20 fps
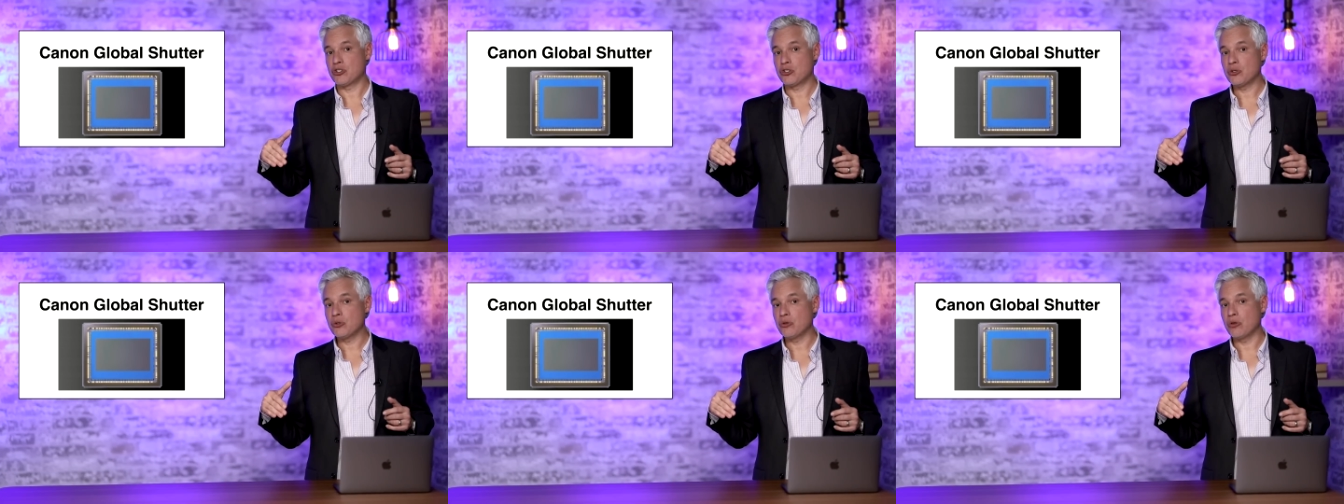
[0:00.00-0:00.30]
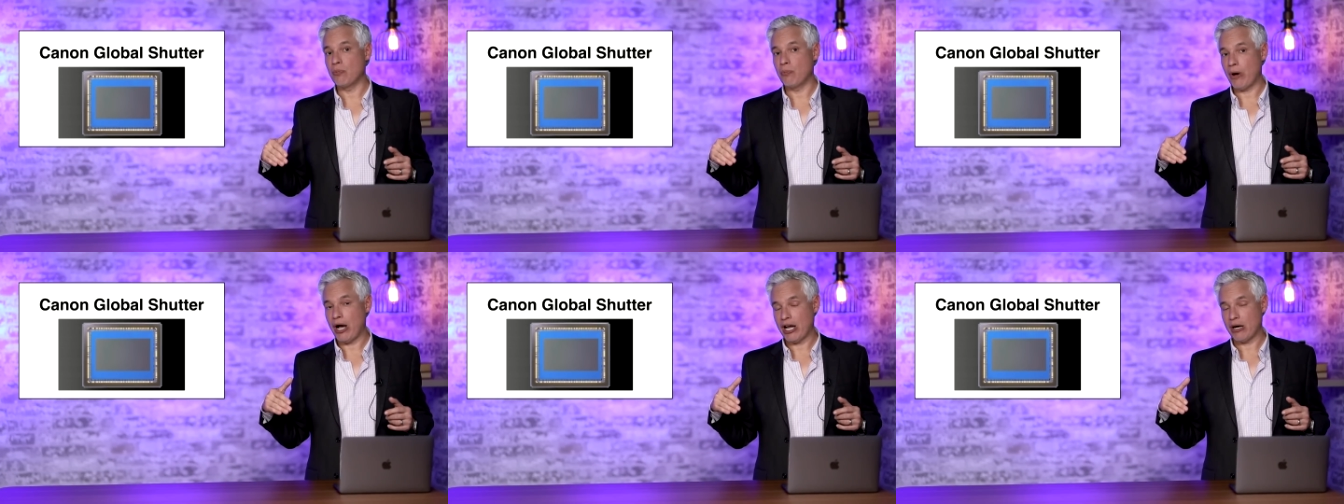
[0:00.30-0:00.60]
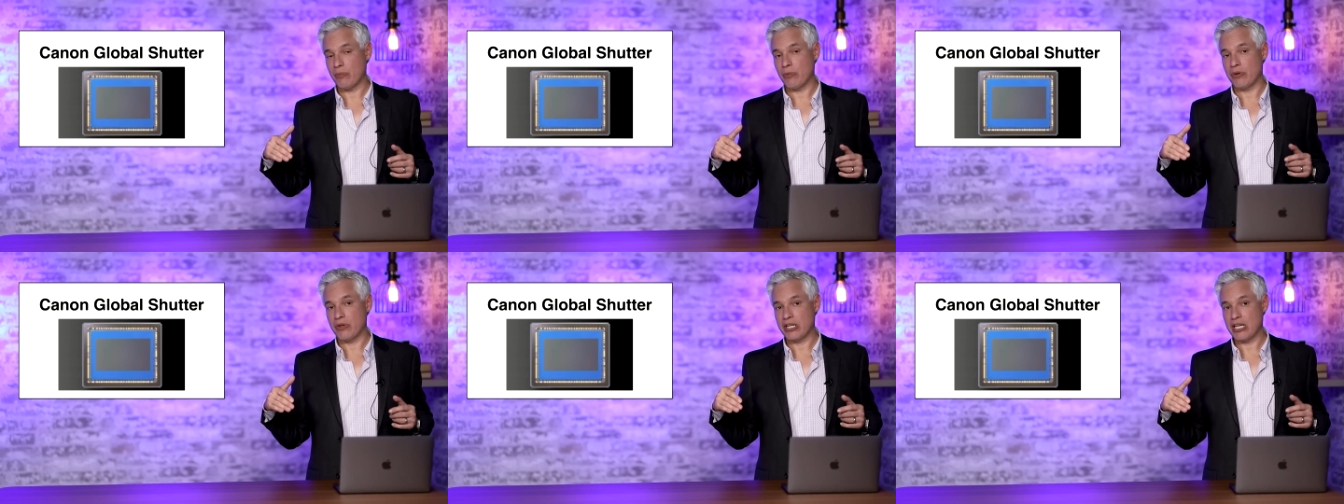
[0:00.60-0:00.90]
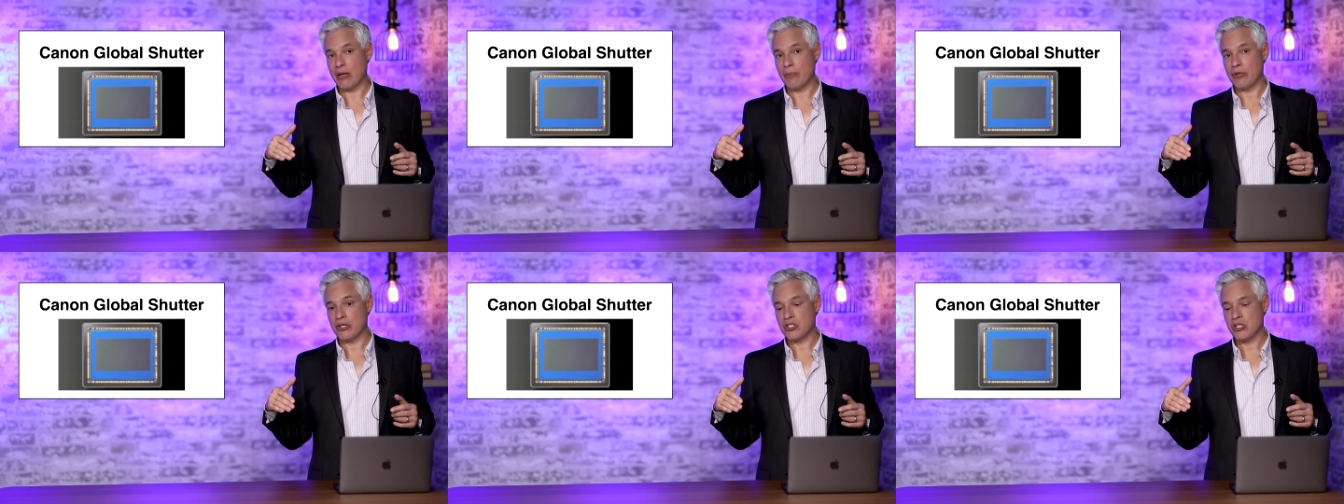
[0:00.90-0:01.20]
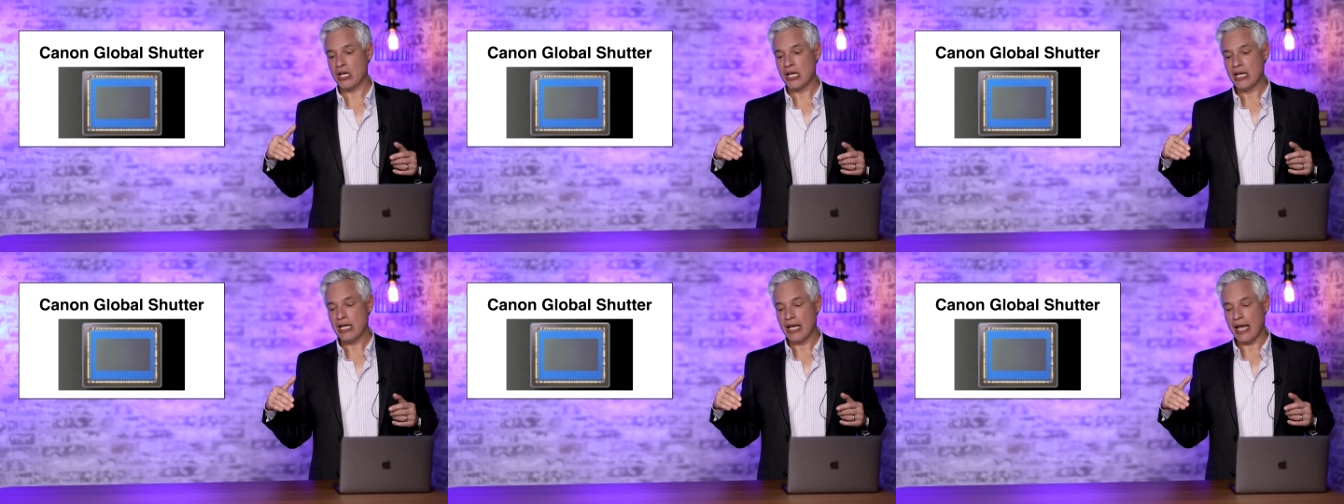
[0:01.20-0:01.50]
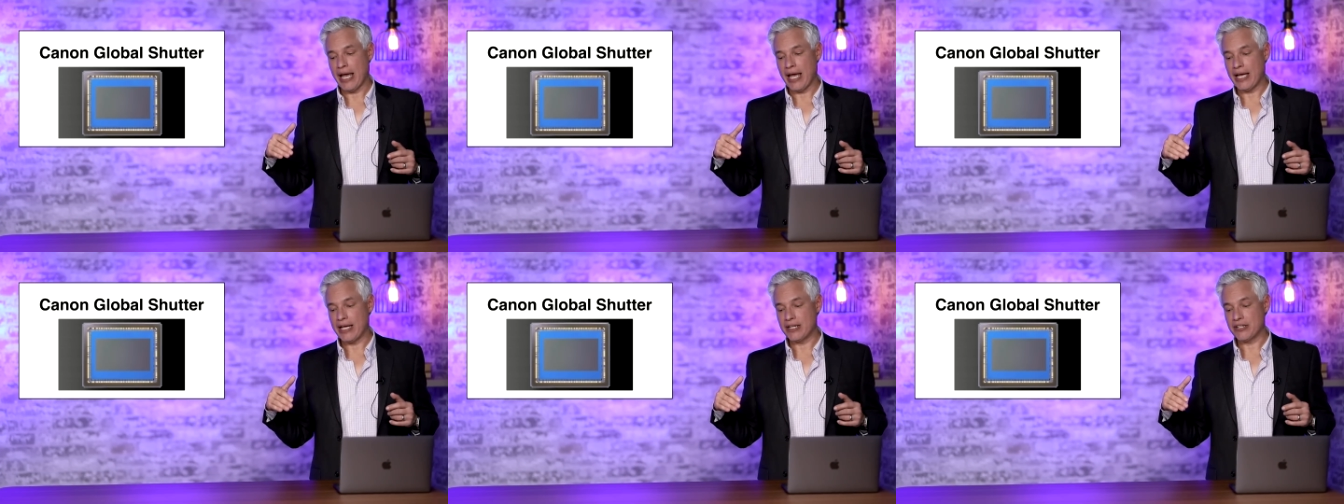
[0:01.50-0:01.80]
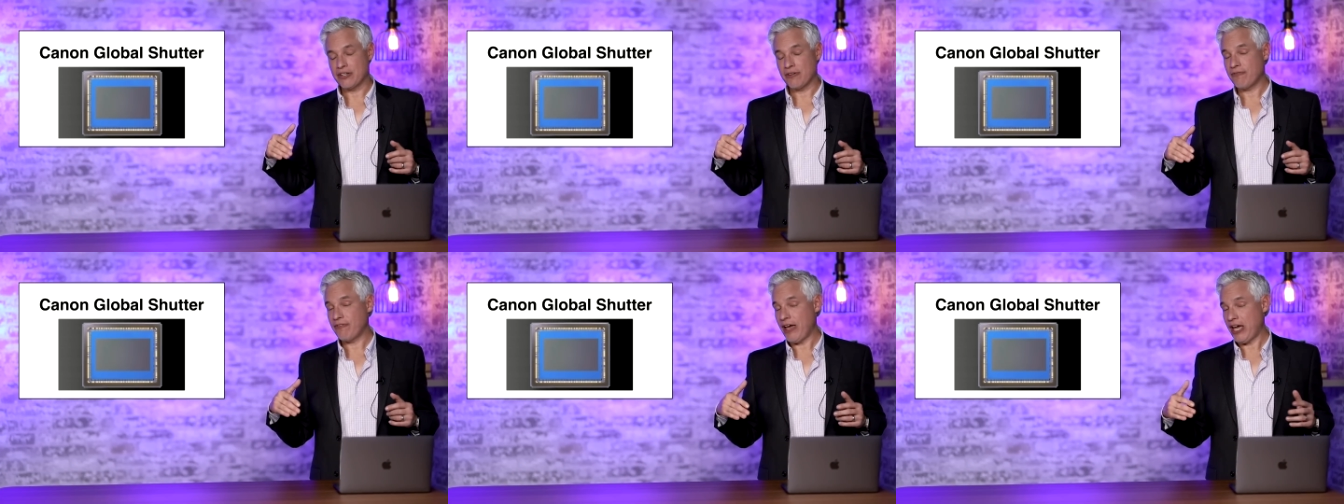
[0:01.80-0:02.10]
to the bottom of the image, and
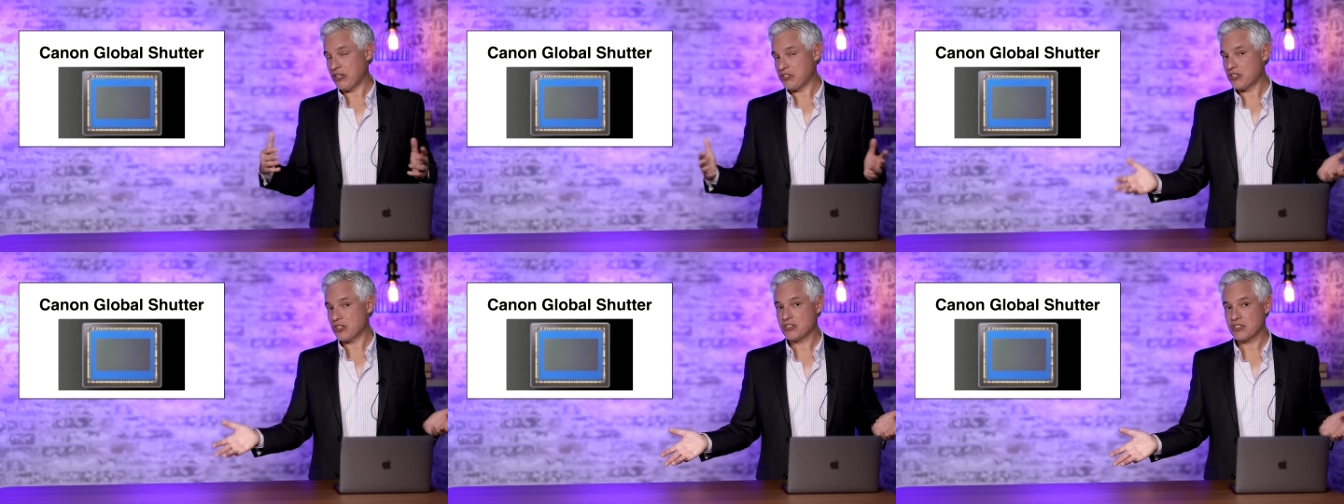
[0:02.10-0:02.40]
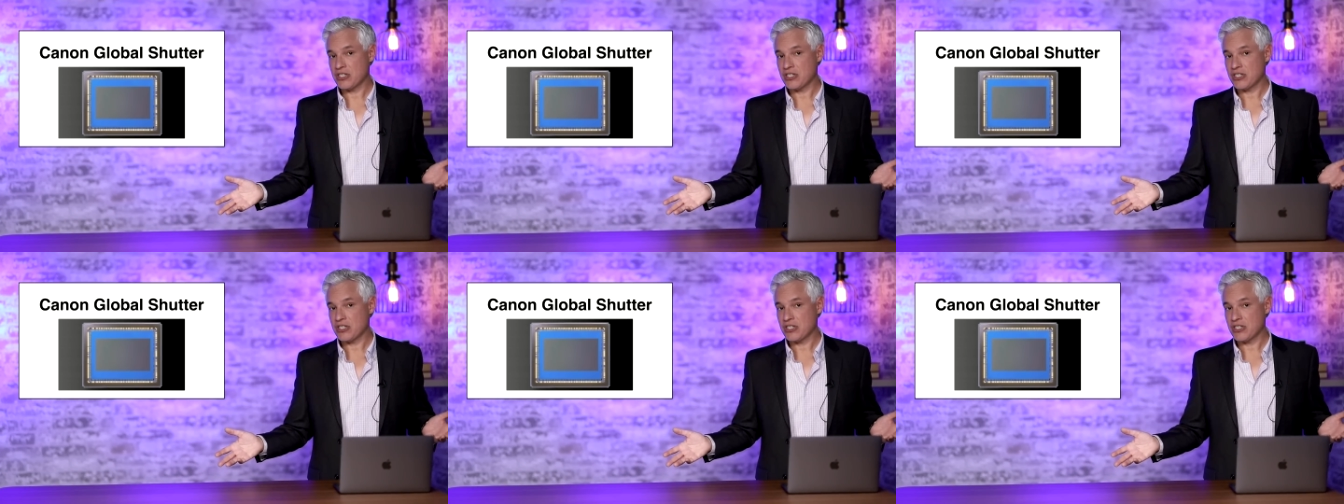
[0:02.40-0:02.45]
the fastest